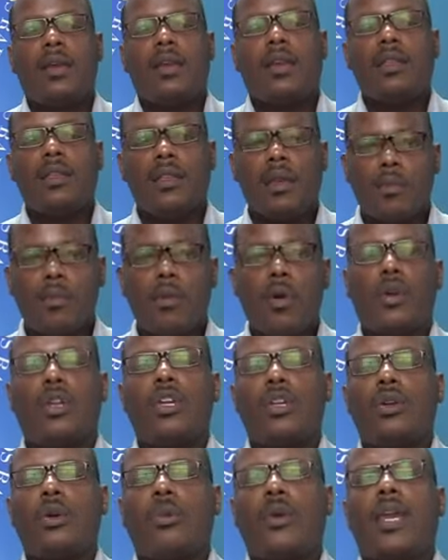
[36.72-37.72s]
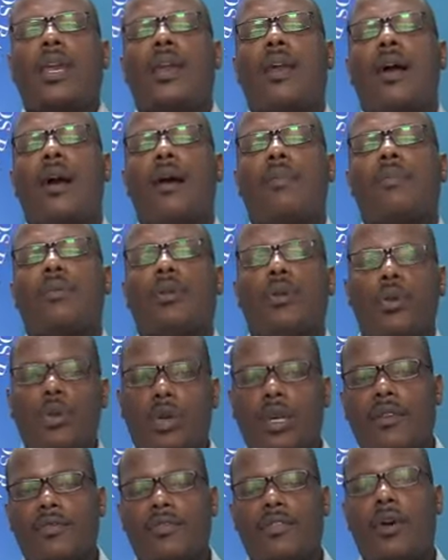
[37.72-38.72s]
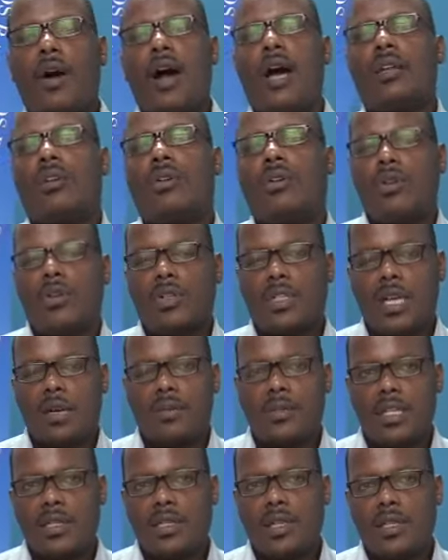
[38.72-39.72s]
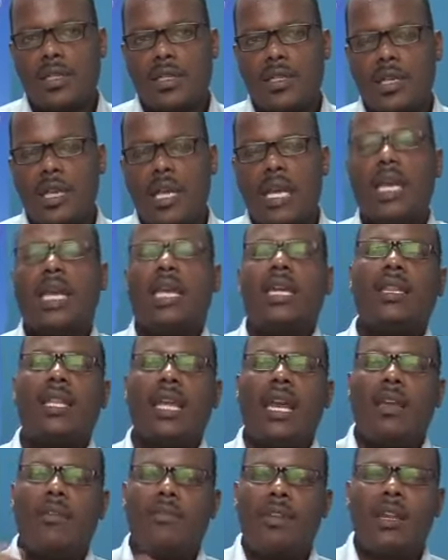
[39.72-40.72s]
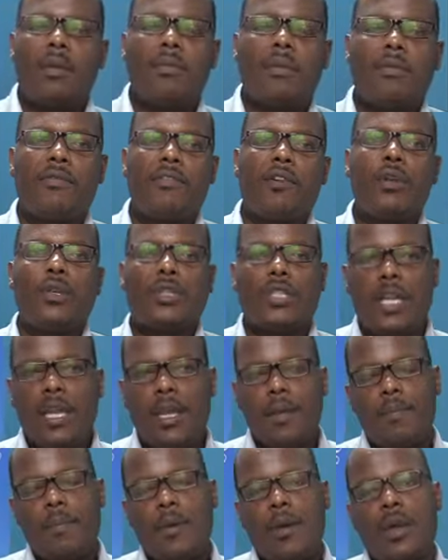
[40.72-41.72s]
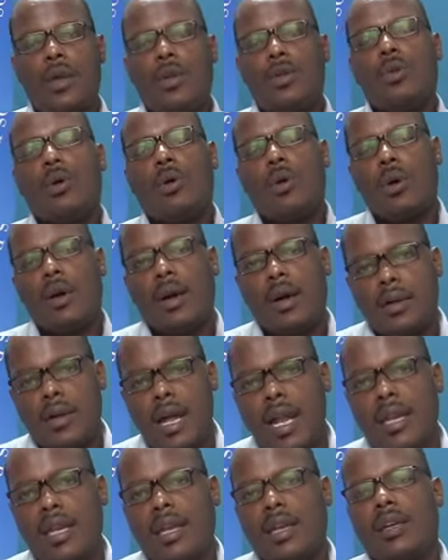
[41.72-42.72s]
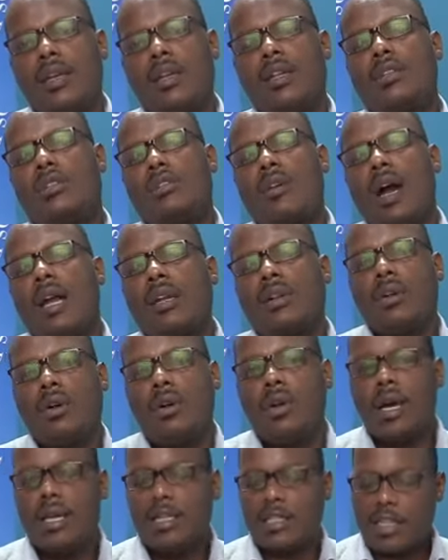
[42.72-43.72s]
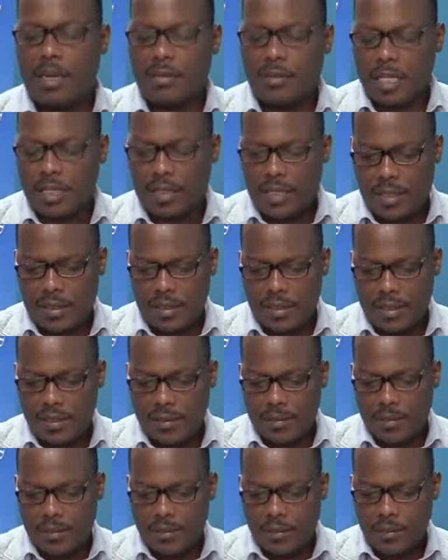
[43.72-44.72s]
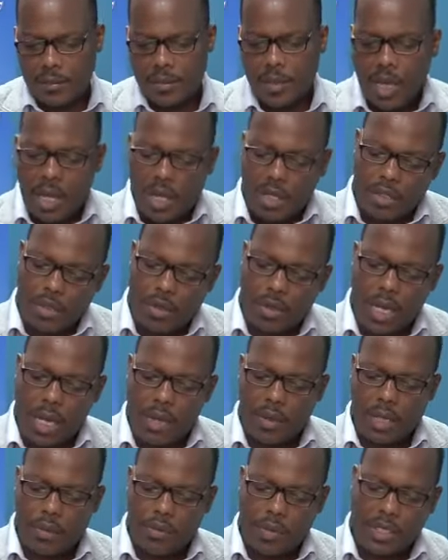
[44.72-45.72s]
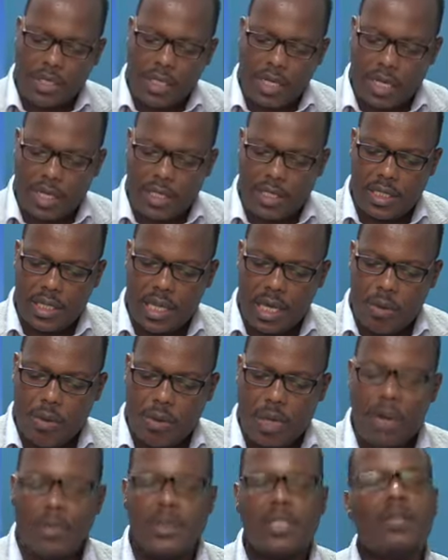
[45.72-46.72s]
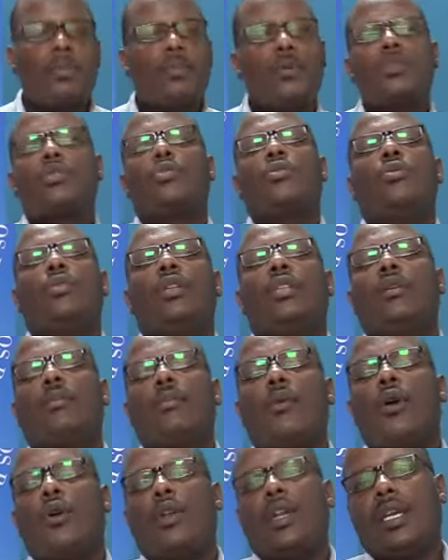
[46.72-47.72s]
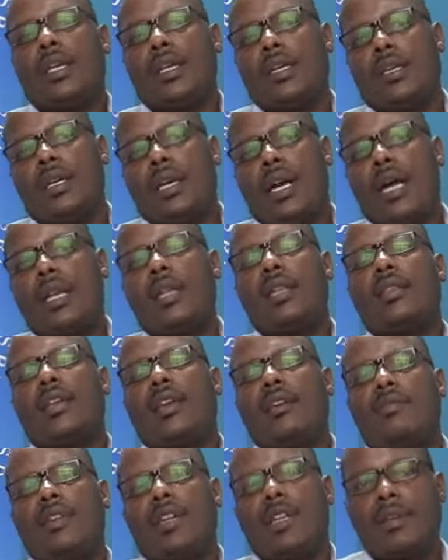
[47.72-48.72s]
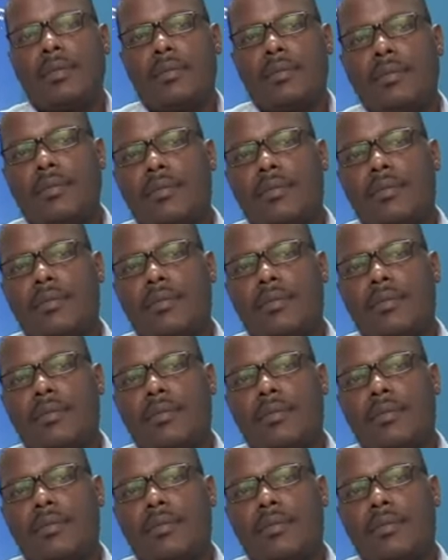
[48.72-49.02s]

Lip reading: In the morning, you're waking up looking for alcohol substances. In the evening, before you sleep, you're running into alcohol and substances. So now the question is, what are we supposed to do in the morning and in the evening?